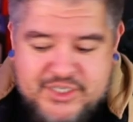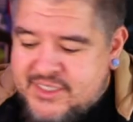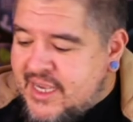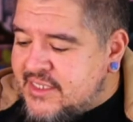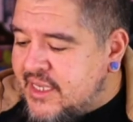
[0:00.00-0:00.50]

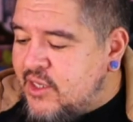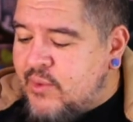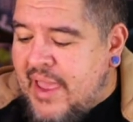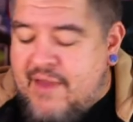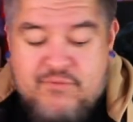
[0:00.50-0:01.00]
Guys, thank you to
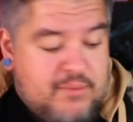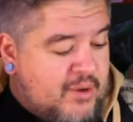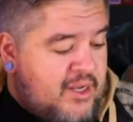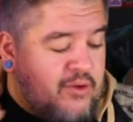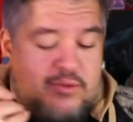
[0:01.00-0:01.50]

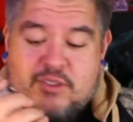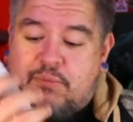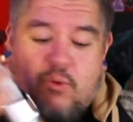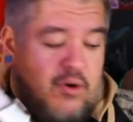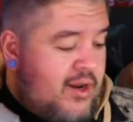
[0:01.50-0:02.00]
everybody who
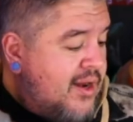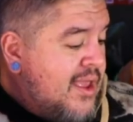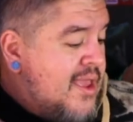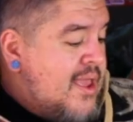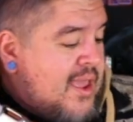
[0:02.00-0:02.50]
supported
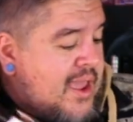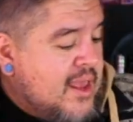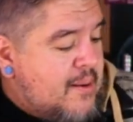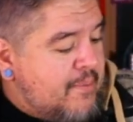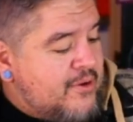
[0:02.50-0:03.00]
and
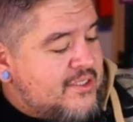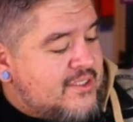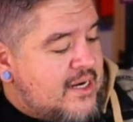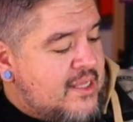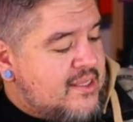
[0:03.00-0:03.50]
purchased
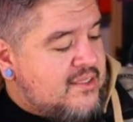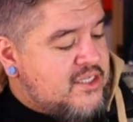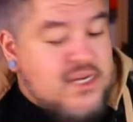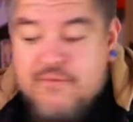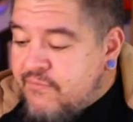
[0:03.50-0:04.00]
any
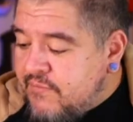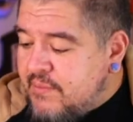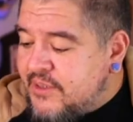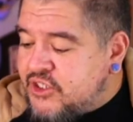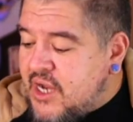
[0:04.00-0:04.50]
stuff from the
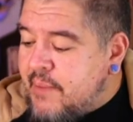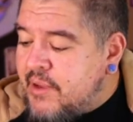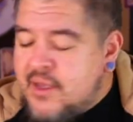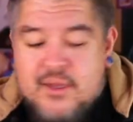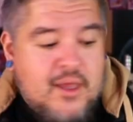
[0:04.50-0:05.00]
shop.
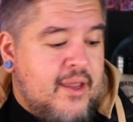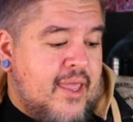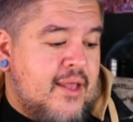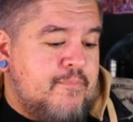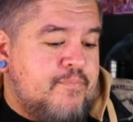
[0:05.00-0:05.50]

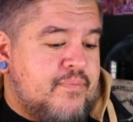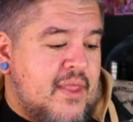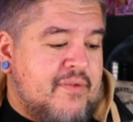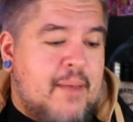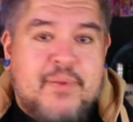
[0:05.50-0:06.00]
Again, I've
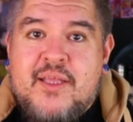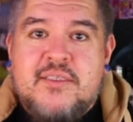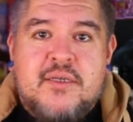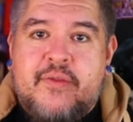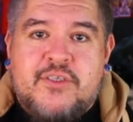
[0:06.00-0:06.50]
got pins and
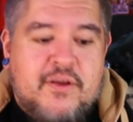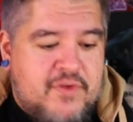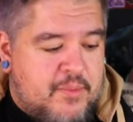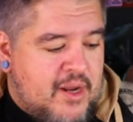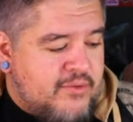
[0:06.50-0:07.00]
other stuff
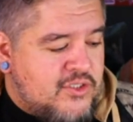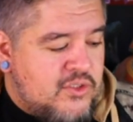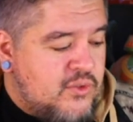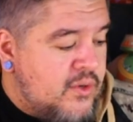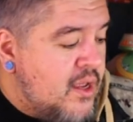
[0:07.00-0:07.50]
coming out
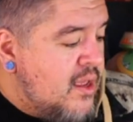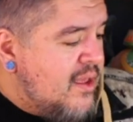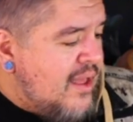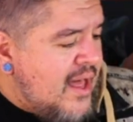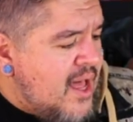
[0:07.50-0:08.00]
soon.
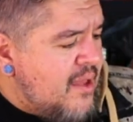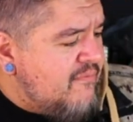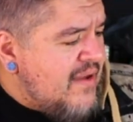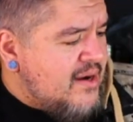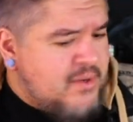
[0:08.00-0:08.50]
In fact,
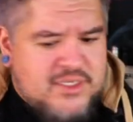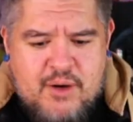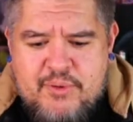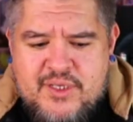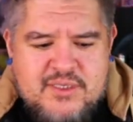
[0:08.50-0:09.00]
I'm going to start
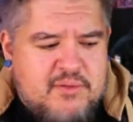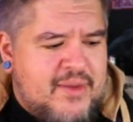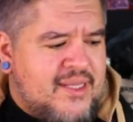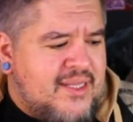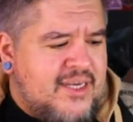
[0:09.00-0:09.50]
putting some of my
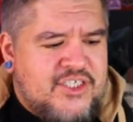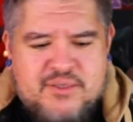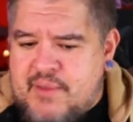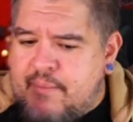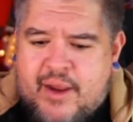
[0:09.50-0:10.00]
collection, my
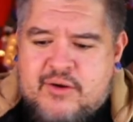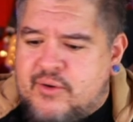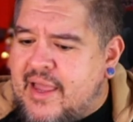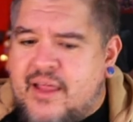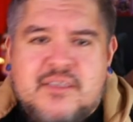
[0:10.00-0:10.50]
Micro
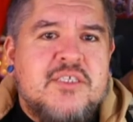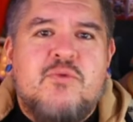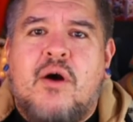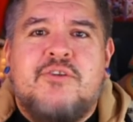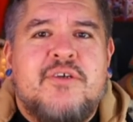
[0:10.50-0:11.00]
Galaxy
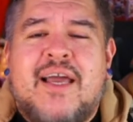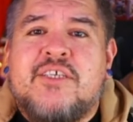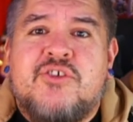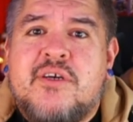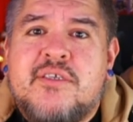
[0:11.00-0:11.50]
Squadron
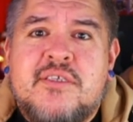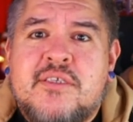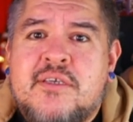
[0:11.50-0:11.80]
extras.